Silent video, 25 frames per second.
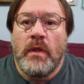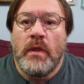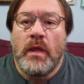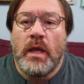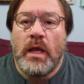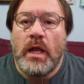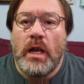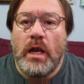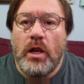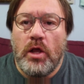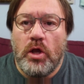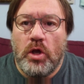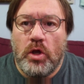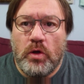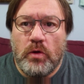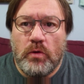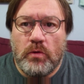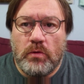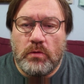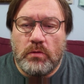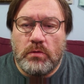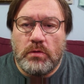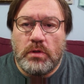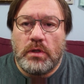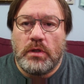
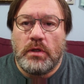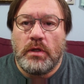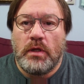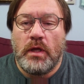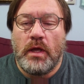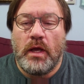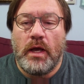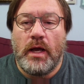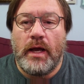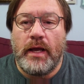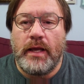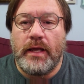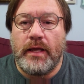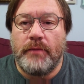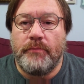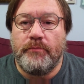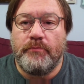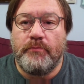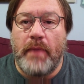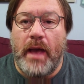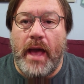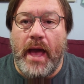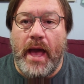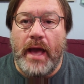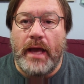Hello, I am
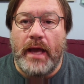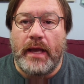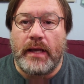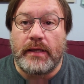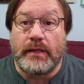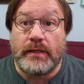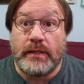back.